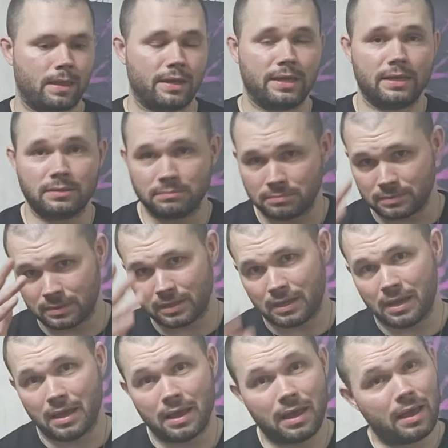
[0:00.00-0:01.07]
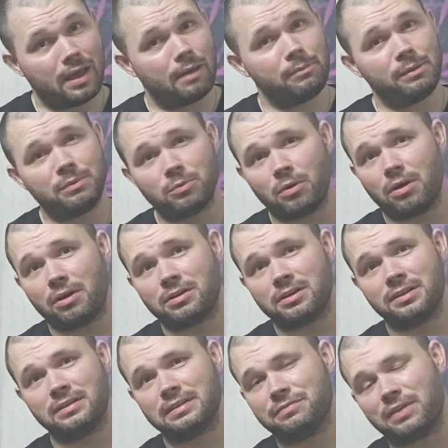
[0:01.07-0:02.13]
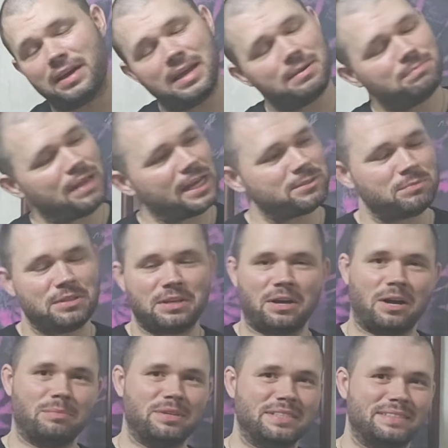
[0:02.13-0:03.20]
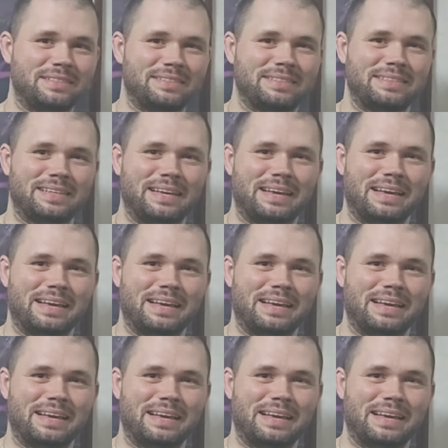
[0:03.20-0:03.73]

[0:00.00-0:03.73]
Again, maybe wrong. If I am, blast me in the comments.